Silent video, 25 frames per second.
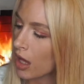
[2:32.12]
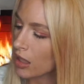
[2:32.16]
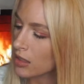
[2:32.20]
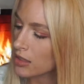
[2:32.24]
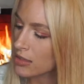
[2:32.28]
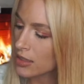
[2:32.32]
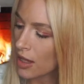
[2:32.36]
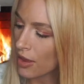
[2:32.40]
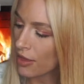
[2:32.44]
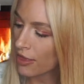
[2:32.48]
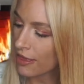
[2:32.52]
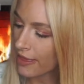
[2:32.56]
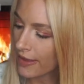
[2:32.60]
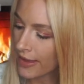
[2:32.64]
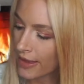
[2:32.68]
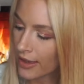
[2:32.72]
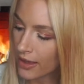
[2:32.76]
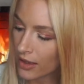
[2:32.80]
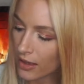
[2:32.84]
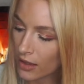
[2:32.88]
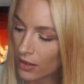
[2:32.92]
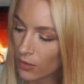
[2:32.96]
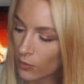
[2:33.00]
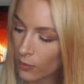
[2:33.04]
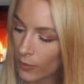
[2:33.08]
something,
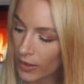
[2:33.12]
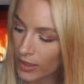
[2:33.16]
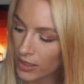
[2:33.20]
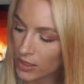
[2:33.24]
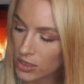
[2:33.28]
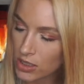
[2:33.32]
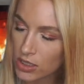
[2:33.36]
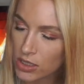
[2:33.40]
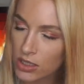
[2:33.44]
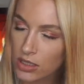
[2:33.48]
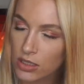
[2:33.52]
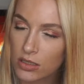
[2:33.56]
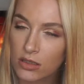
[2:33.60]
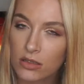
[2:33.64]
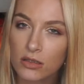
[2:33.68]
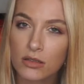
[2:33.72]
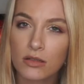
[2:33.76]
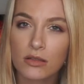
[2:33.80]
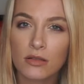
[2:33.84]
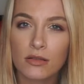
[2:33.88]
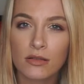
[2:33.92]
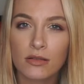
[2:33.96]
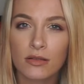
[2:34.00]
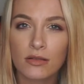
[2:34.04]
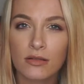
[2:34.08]
which
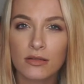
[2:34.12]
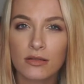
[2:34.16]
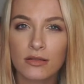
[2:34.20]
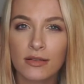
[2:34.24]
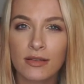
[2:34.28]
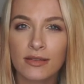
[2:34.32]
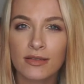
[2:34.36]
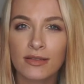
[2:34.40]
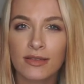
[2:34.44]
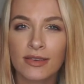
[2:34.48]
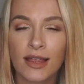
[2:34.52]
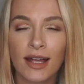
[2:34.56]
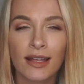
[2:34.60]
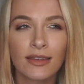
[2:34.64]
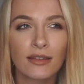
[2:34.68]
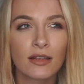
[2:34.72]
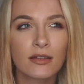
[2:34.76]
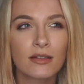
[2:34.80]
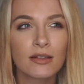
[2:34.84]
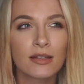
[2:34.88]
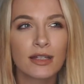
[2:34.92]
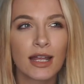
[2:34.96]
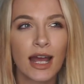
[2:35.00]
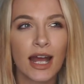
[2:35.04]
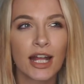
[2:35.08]
that
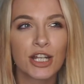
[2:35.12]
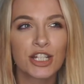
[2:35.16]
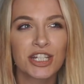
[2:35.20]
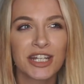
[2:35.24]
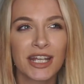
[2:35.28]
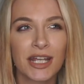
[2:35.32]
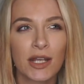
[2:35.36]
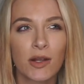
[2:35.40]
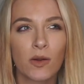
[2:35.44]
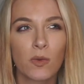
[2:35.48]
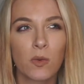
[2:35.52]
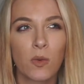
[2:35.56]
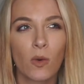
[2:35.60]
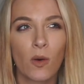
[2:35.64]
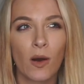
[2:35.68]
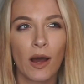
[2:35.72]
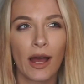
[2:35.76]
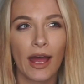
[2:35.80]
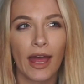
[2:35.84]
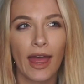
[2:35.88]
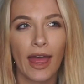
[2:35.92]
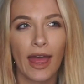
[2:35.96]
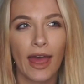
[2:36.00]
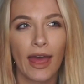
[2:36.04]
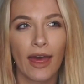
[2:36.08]
doesn't actually
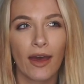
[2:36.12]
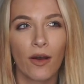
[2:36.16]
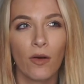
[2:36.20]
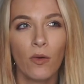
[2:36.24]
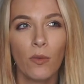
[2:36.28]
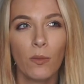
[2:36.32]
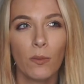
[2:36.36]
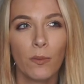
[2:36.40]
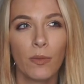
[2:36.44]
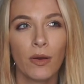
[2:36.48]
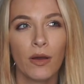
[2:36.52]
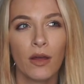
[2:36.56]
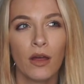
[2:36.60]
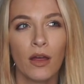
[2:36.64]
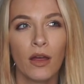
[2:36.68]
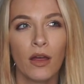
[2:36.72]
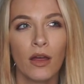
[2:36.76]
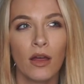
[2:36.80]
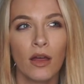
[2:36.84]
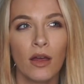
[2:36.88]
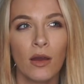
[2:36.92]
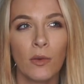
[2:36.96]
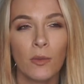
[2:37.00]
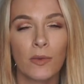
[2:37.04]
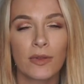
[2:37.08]
quite help
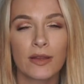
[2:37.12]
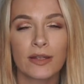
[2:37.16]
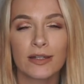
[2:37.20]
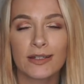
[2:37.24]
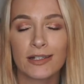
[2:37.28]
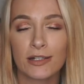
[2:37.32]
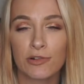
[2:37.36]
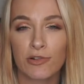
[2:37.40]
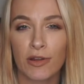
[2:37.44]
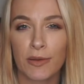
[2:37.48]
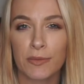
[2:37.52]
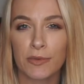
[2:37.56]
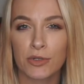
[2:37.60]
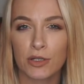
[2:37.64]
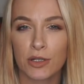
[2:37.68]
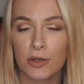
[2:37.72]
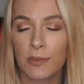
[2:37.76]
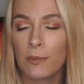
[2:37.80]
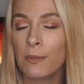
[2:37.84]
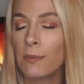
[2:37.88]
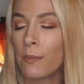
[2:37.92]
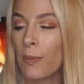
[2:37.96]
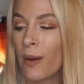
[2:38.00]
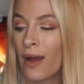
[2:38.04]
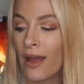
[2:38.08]
the
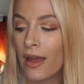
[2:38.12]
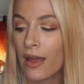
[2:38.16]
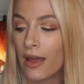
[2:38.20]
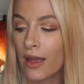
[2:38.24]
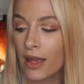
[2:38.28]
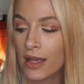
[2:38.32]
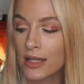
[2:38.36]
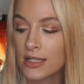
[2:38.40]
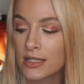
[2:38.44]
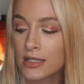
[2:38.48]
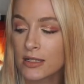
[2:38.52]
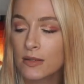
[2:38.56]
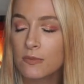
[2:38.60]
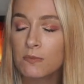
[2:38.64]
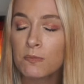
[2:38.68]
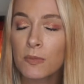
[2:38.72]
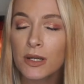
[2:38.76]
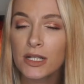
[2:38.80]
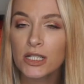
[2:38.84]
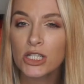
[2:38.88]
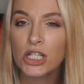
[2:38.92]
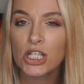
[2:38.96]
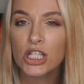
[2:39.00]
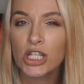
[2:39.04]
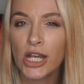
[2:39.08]
description, but it's
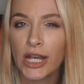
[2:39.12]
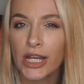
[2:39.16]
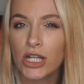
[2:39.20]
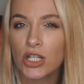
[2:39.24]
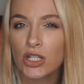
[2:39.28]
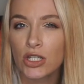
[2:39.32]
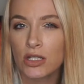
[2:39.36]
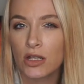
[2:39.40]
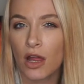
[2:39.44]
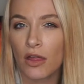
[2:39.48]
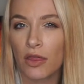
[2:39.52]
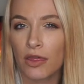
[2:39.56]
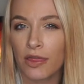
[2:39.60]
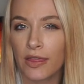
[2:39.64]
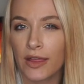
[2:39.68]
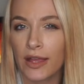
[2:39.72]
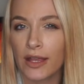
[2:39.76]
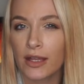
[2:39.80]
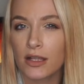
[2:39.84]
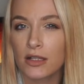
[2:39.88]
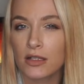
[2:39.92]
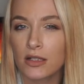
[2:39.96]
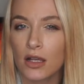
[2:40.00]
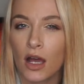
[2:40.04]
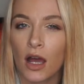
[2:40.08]
meant to change
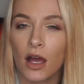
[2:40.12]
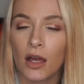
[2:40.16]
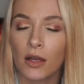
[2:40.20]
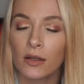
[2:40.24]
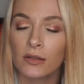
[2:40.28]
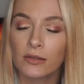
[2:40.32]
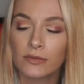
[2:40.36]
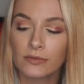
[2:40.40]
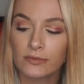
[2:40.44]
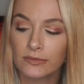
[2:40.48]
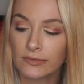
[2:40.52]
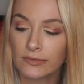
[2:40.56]
something, so